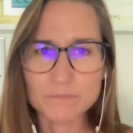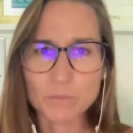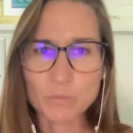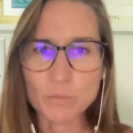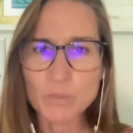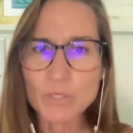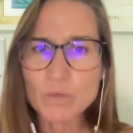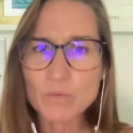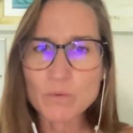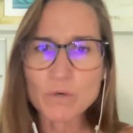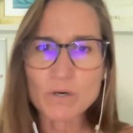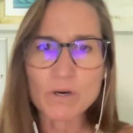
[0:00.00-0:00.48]

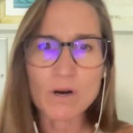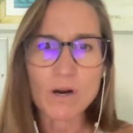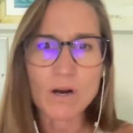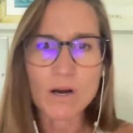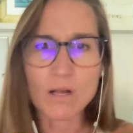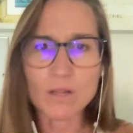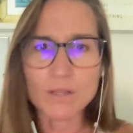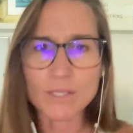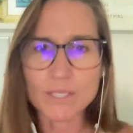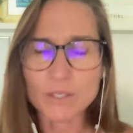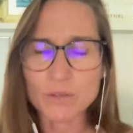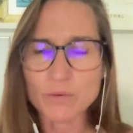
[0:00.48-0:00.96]
We were
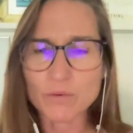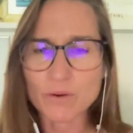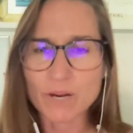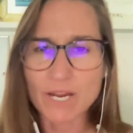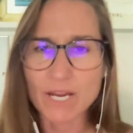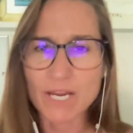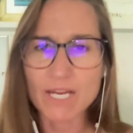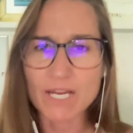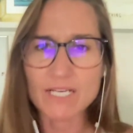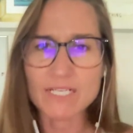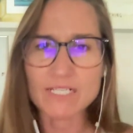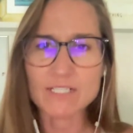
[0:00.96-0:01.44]
all
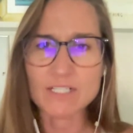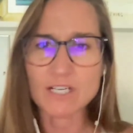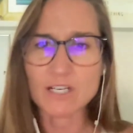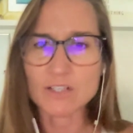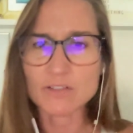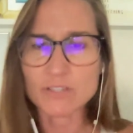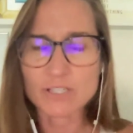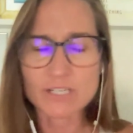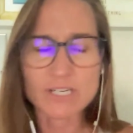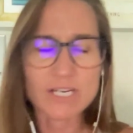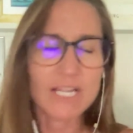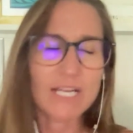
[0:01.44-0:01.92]
ingrained,
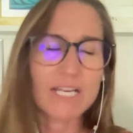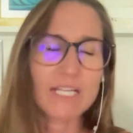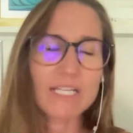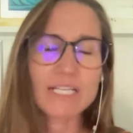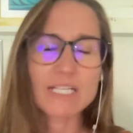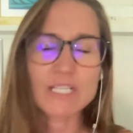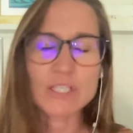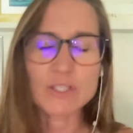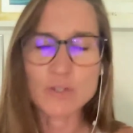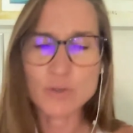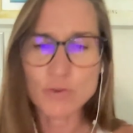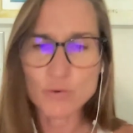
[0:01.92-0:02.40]

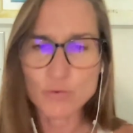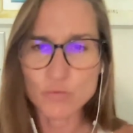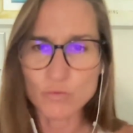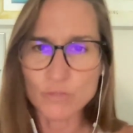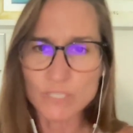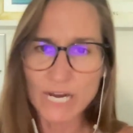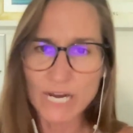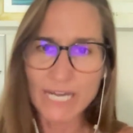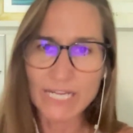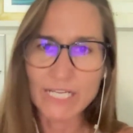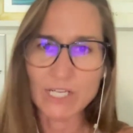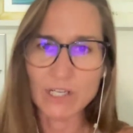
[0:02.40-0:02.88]
indoctrinated into
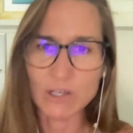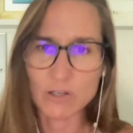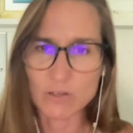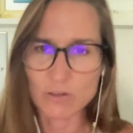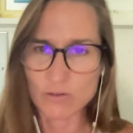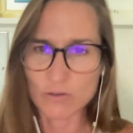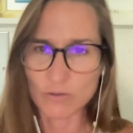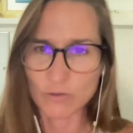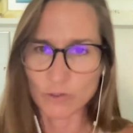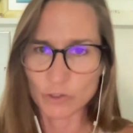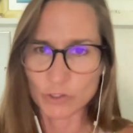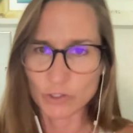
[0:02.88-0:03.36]
diet
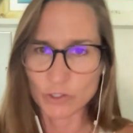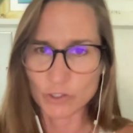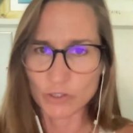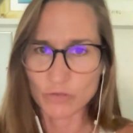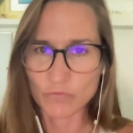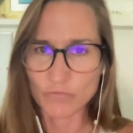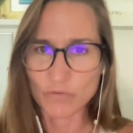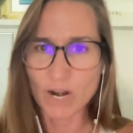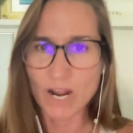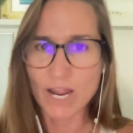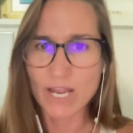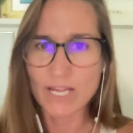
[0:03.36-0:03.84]

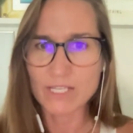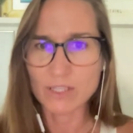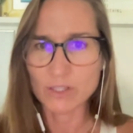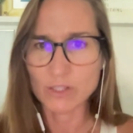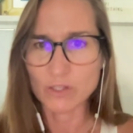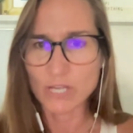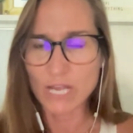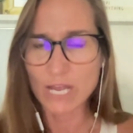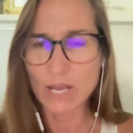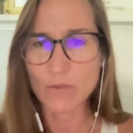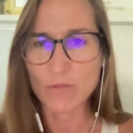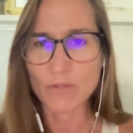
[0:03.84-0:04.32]
culture, right? And
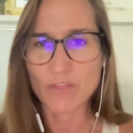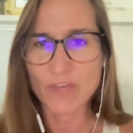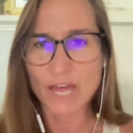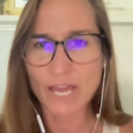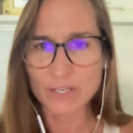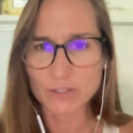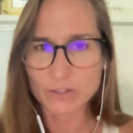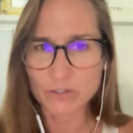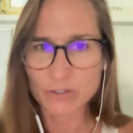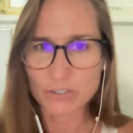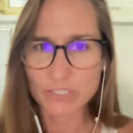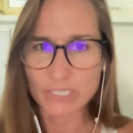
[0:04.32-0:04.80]
look how
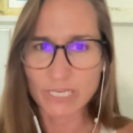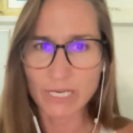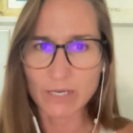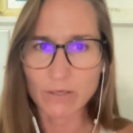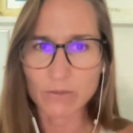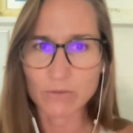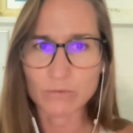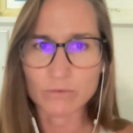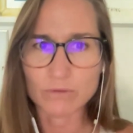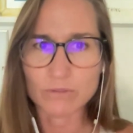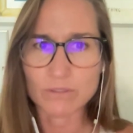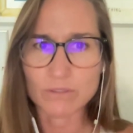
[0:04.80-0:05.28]
that turned
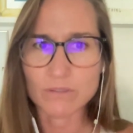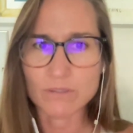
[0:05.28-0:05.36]
out.